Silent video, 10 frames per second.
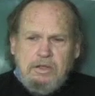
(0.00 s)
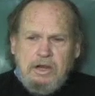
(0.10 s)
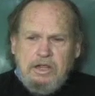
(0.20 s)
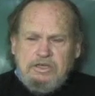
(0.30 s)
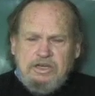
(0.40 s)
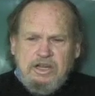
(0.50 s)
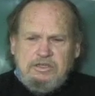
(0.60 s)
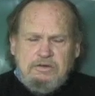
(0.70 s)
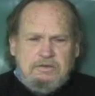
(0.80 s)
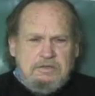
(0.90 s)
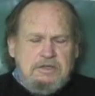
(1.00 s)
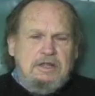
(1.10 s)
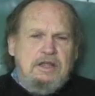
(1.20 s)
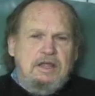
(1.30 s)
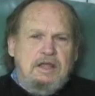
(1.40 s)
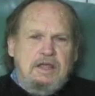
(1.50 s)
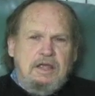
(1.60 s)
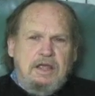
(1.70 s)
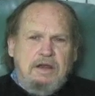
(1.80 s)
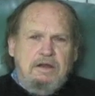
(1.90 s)
and ate schnitzel,
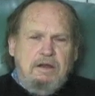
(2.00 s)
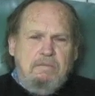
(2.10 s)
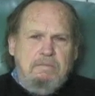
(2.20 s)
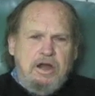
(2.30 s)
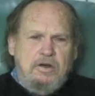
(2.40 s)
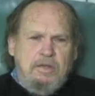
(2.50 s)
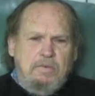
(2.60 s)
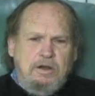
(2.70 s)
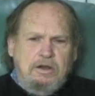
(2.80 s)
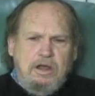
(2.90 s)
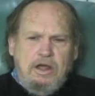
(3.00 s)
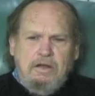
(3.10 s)
and Barry would